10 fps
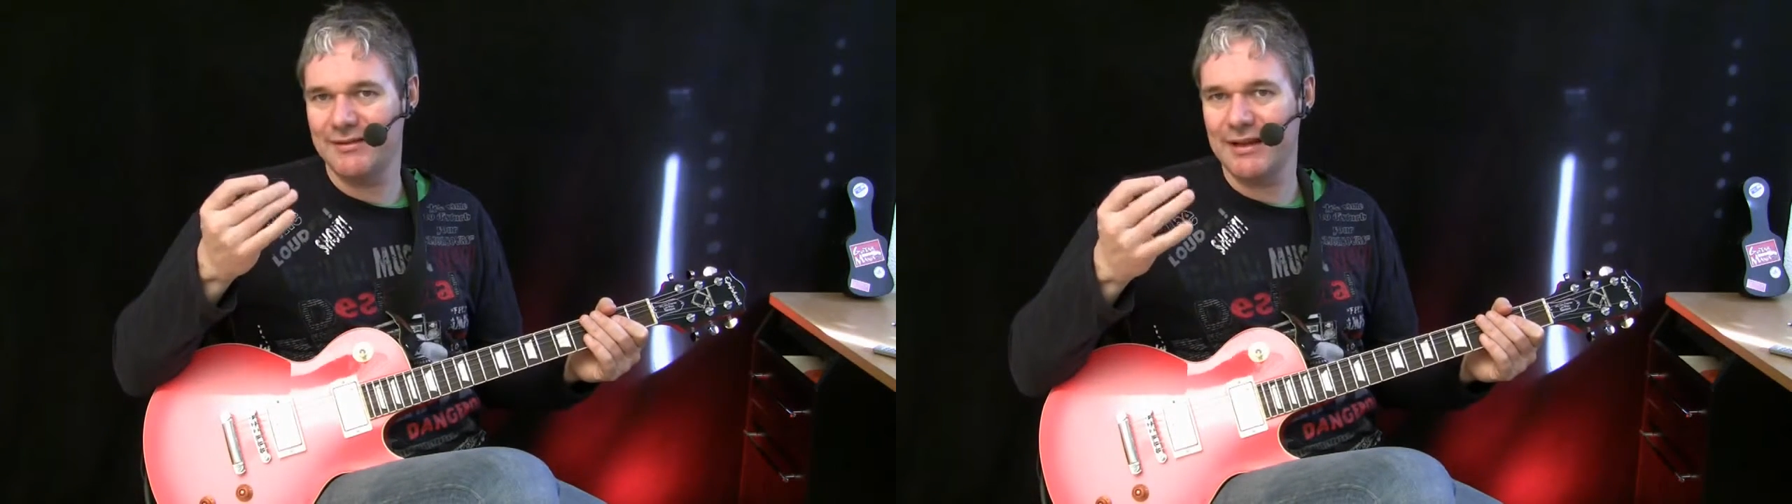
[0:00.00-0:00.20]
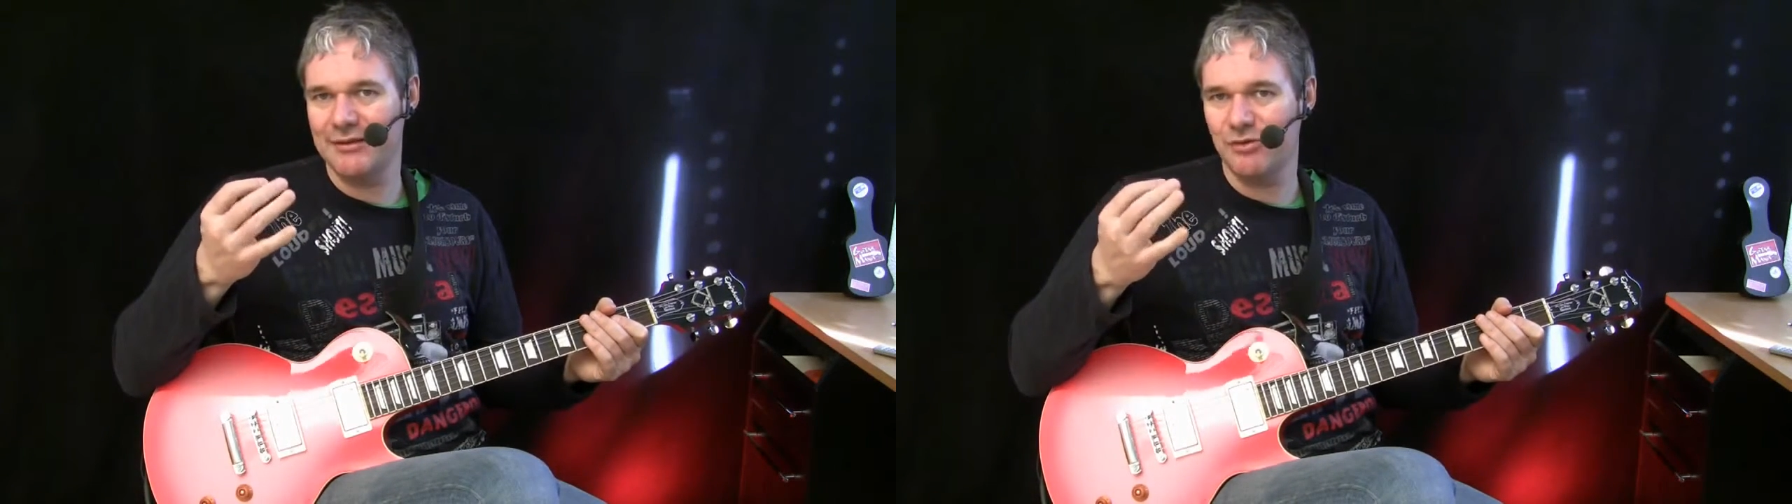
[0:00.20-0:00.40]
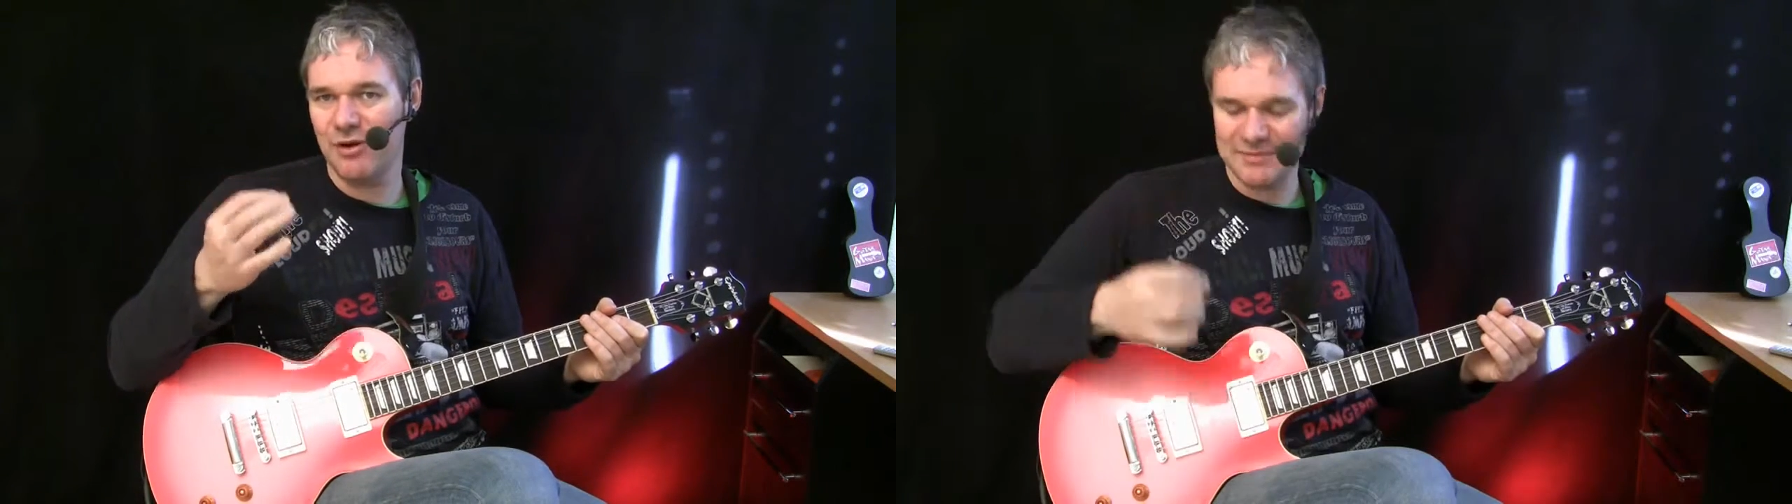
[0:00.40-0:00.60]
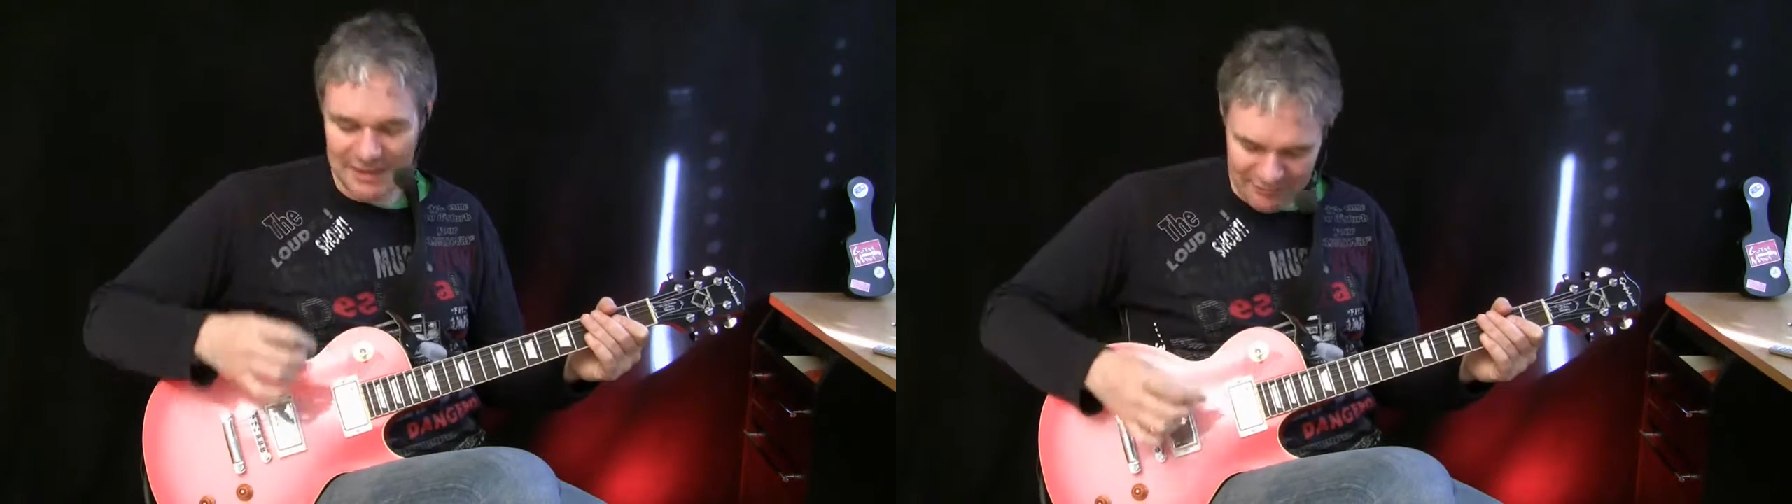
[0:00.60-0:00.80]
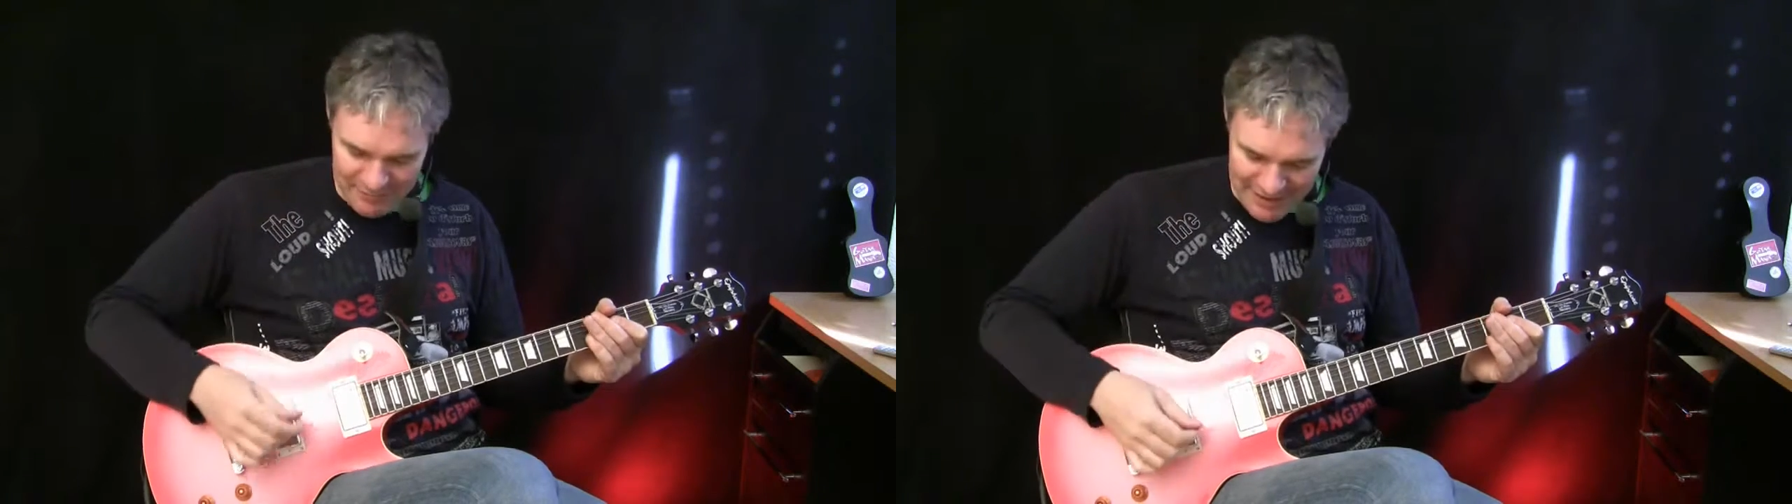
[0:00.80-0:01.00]
nearly drops
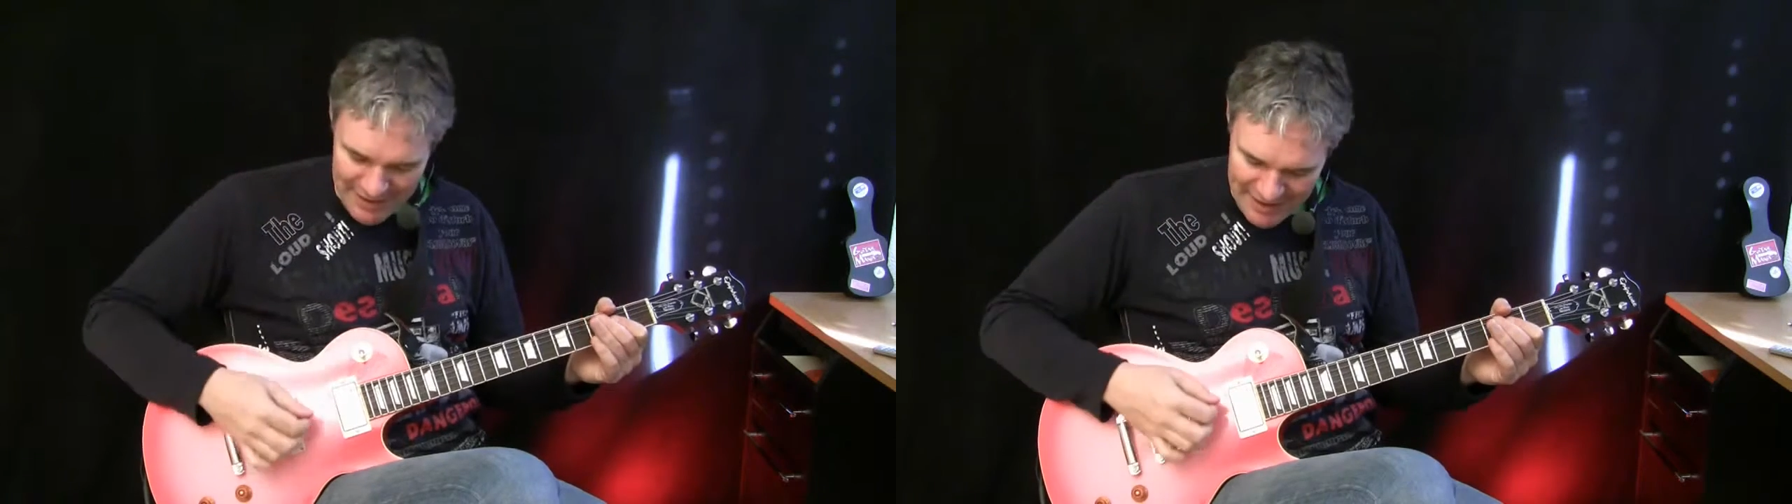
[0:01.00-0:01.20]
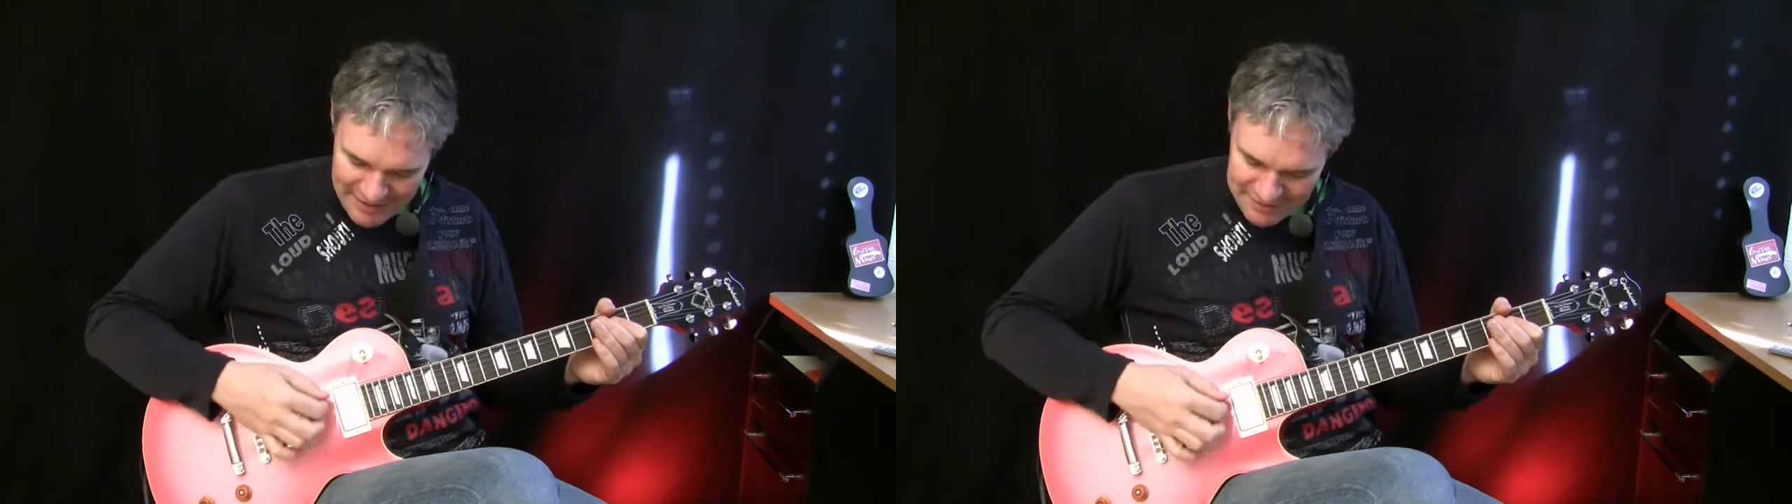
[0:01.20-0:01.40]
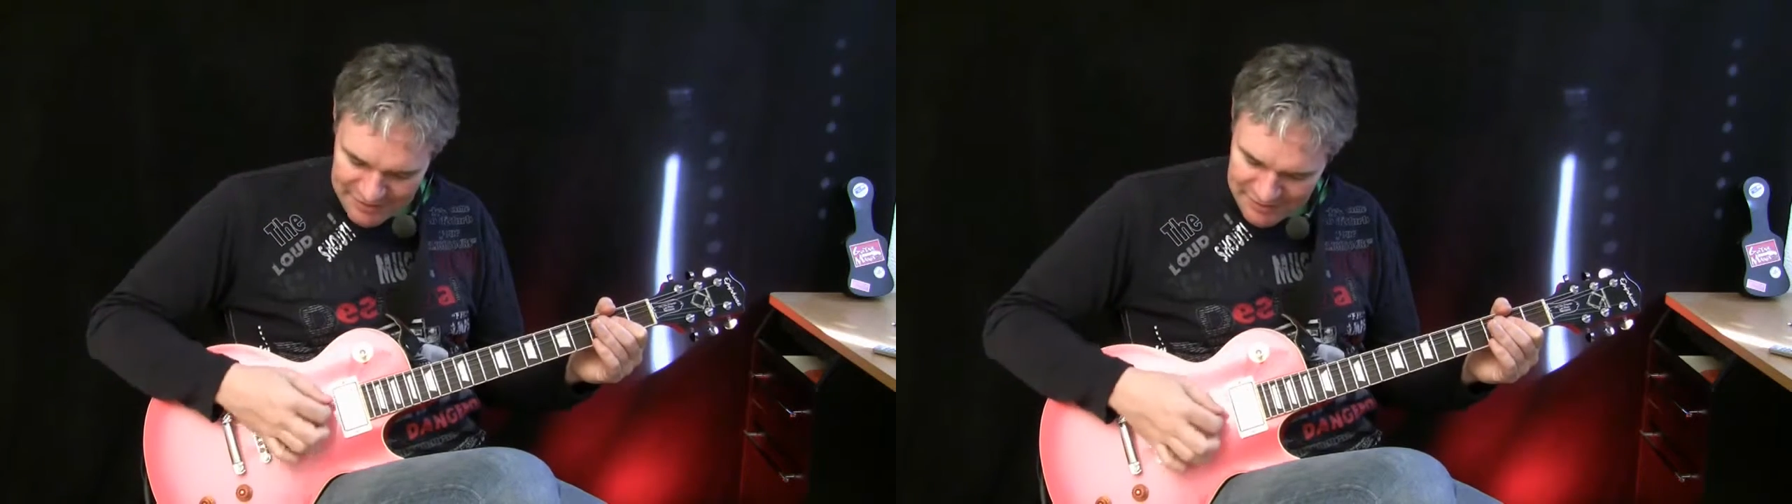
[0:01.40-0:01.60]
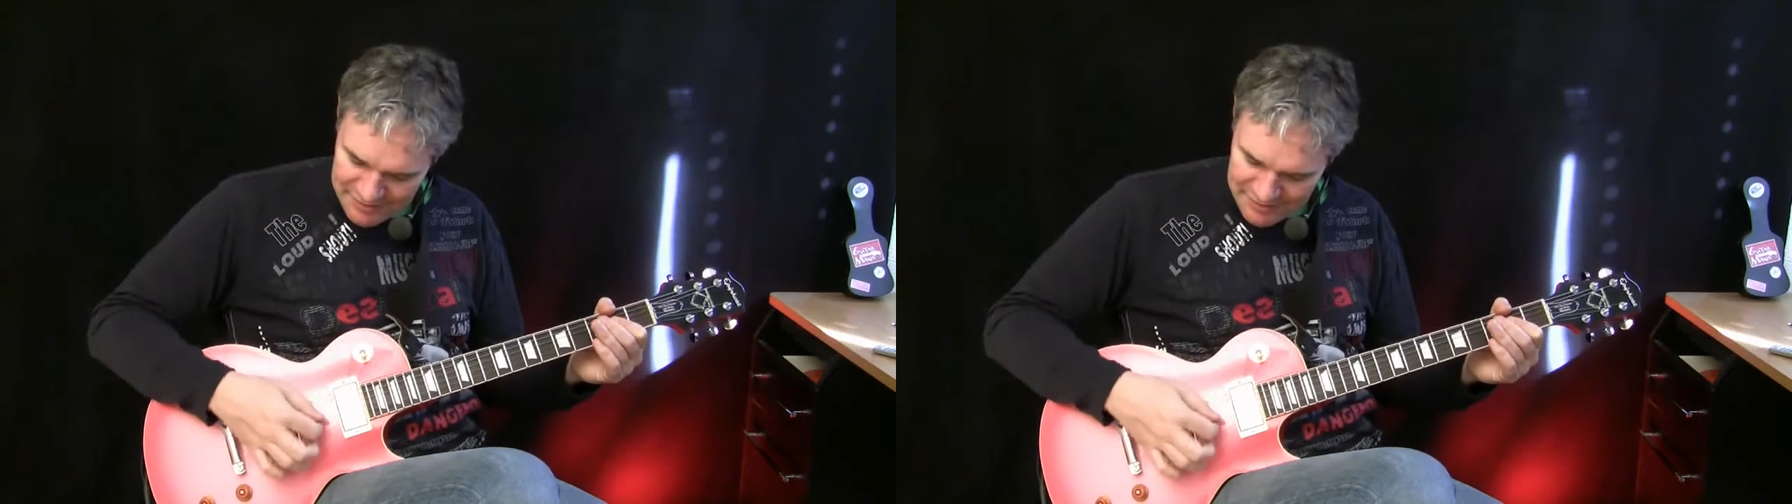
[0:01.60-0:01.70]
out of my hand.